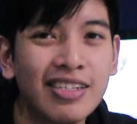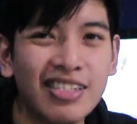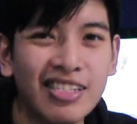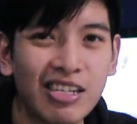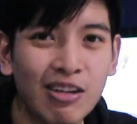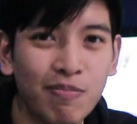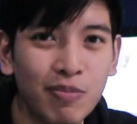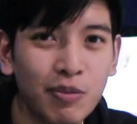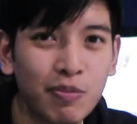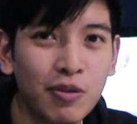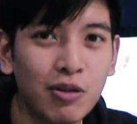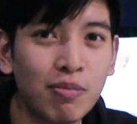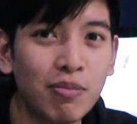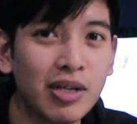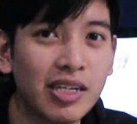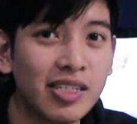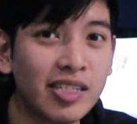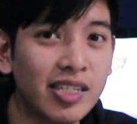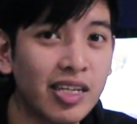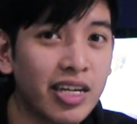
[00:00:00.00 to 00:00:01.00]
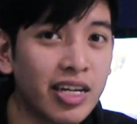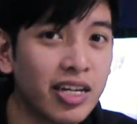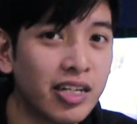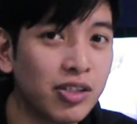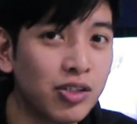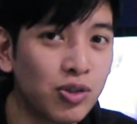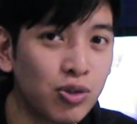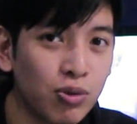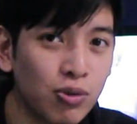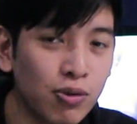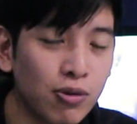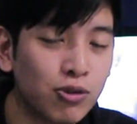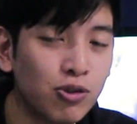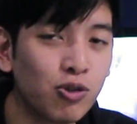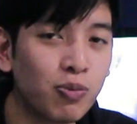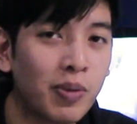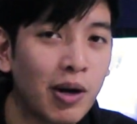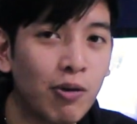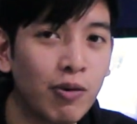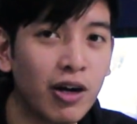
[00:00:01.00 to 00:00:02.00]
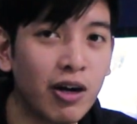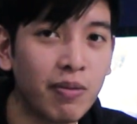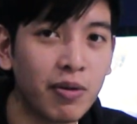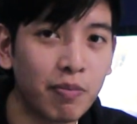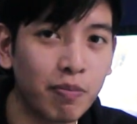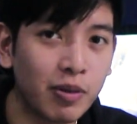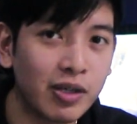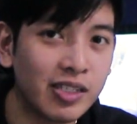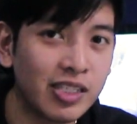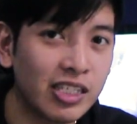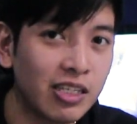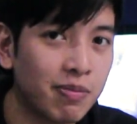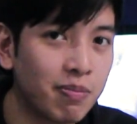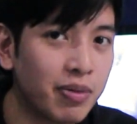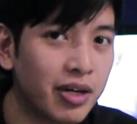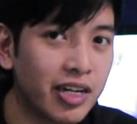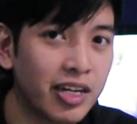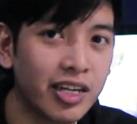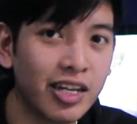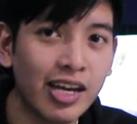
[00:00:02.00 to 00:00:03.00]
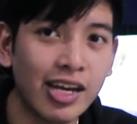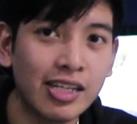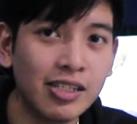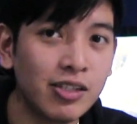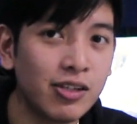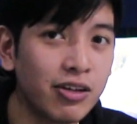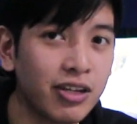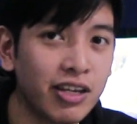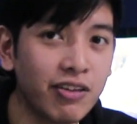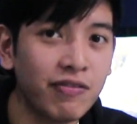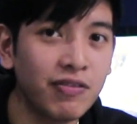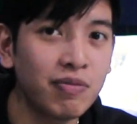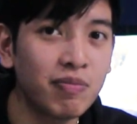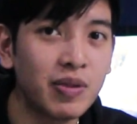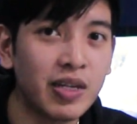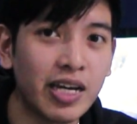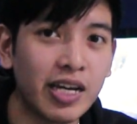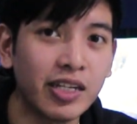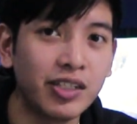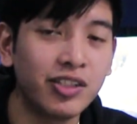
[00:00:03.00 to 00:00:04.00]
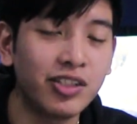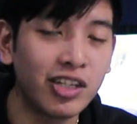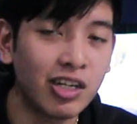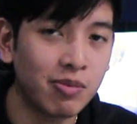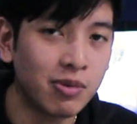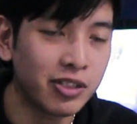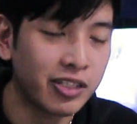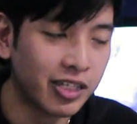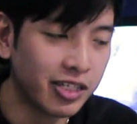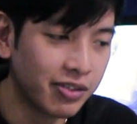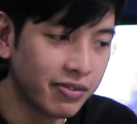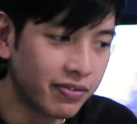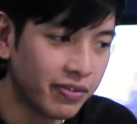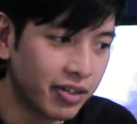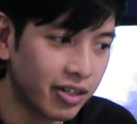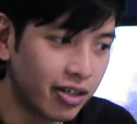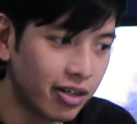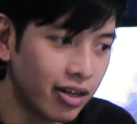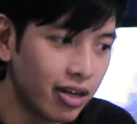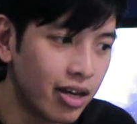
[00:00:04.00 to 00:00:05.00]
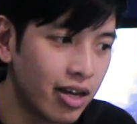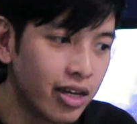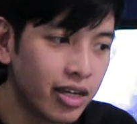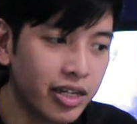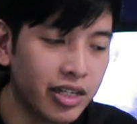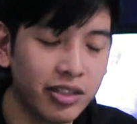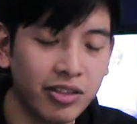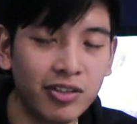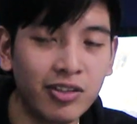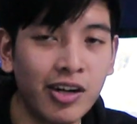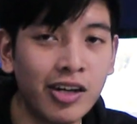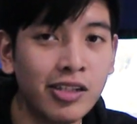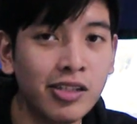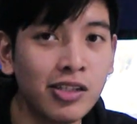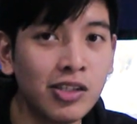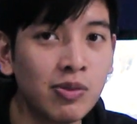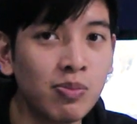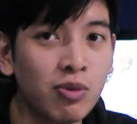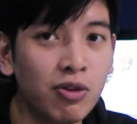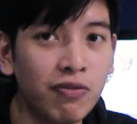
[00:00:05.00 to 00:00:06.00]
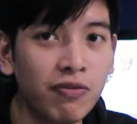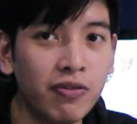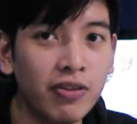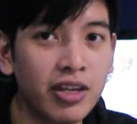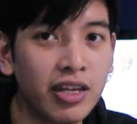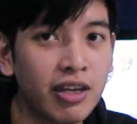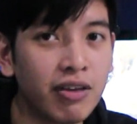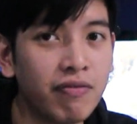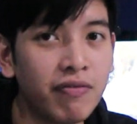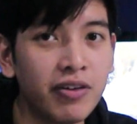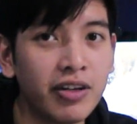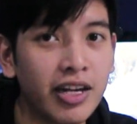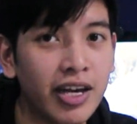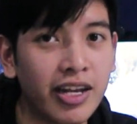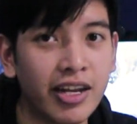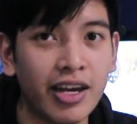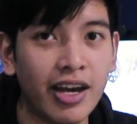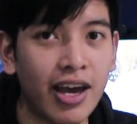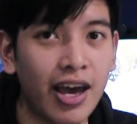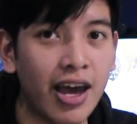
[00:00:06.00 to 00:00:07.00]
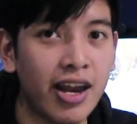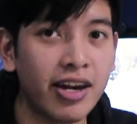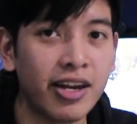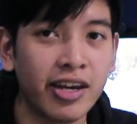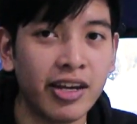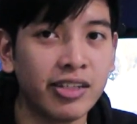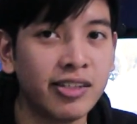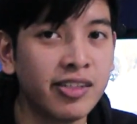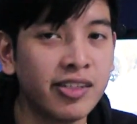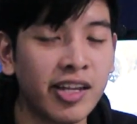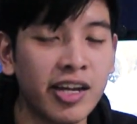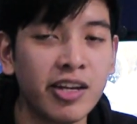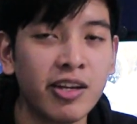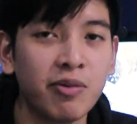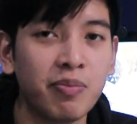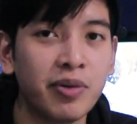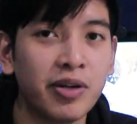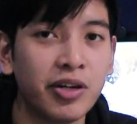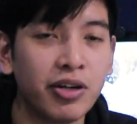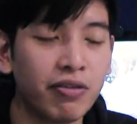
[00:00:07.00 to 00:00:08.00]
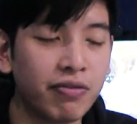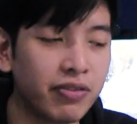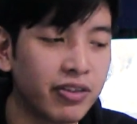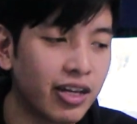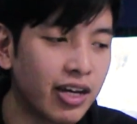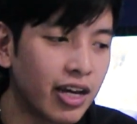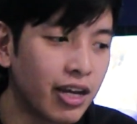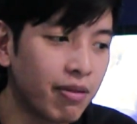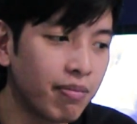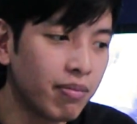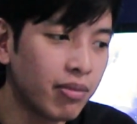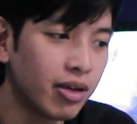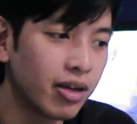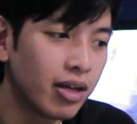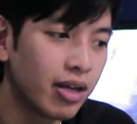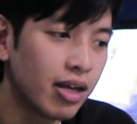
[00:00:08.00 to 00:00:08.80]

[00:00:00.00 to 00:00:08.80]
Some people may say it is too low to power up my PC, but it has not given me any trouble thus far. It runs smoothly even at an extended period of time.